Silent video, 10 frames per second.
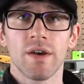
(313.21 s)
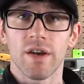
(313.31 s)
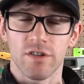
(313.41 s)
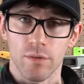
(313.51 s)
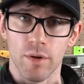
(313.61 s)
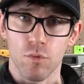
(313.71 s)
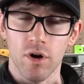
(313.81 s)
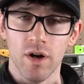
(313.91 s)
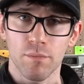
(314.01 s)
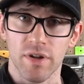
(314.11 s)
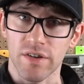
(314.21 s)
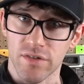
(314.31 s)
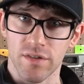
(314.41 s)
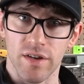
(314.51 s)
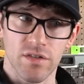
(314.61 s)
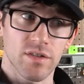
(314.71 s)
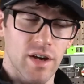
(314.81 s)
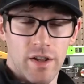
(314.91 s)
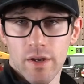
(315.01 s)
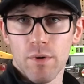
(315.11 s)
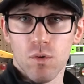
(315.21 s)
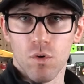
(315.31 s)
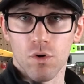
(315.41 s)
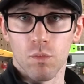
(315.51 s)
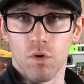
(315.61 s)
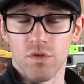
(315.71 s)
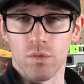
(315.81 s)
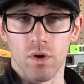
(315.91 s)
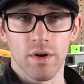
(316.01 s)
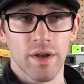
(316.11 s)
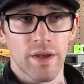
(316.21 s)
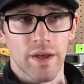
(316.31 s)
It's going to be more complex than this, kind of like my cornhole boards were,